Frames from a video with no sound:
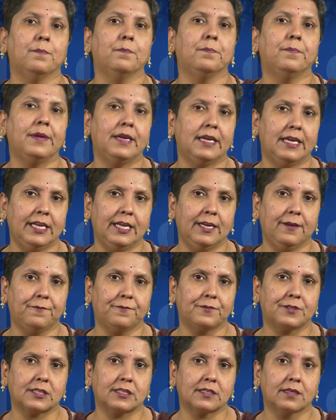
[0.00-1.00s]

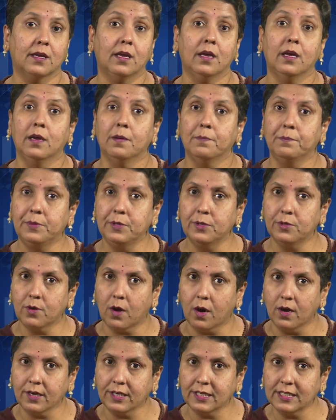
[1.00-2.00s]
beliefs.
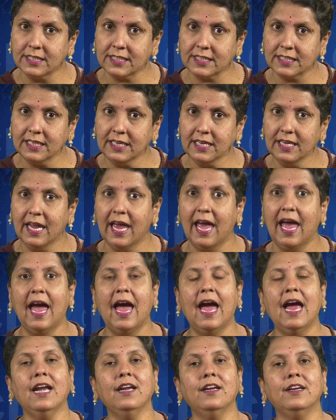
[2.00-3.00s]
Bureaucracy
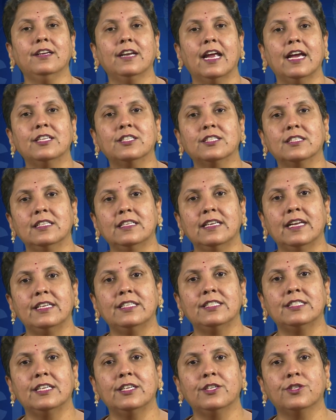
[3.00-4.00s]
and
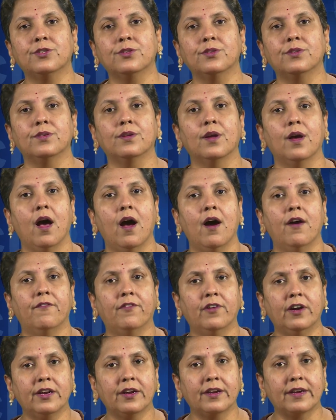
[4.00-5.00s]
rationalization
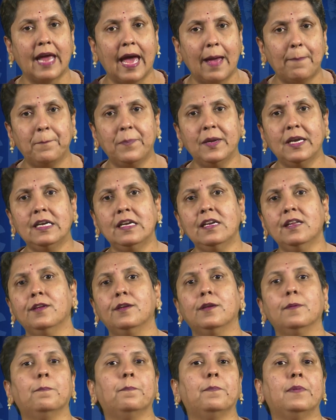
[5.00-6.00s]
were rapidly
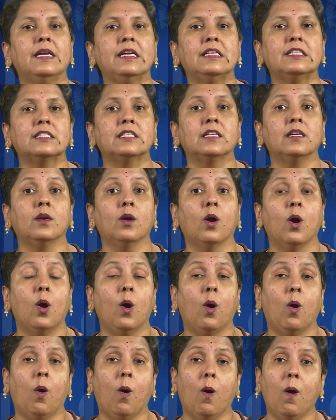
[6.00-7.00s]
replacing
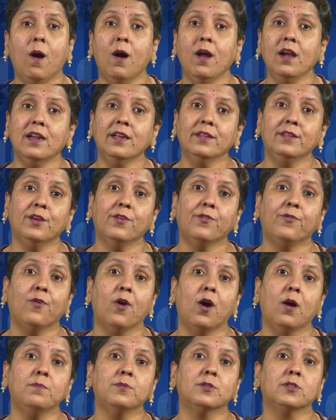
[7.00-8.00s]
all other
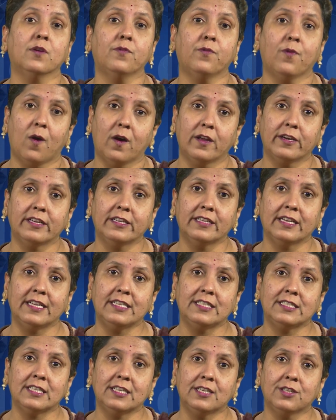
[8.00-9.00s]
forms of
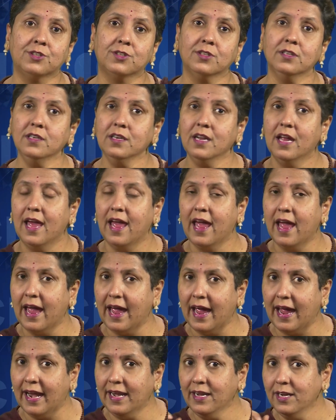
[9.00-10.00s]
organization
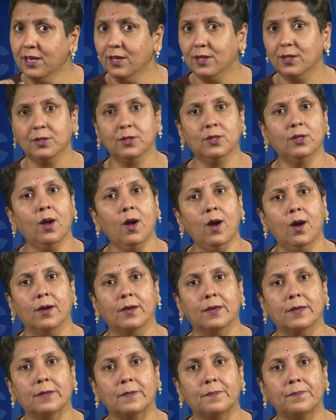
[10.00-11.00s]
and
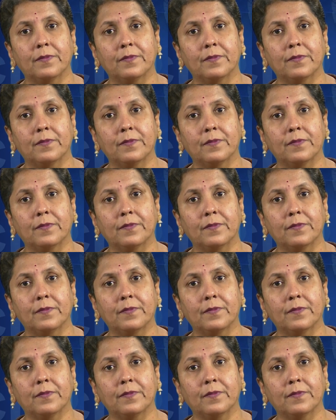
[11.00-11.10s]
thought.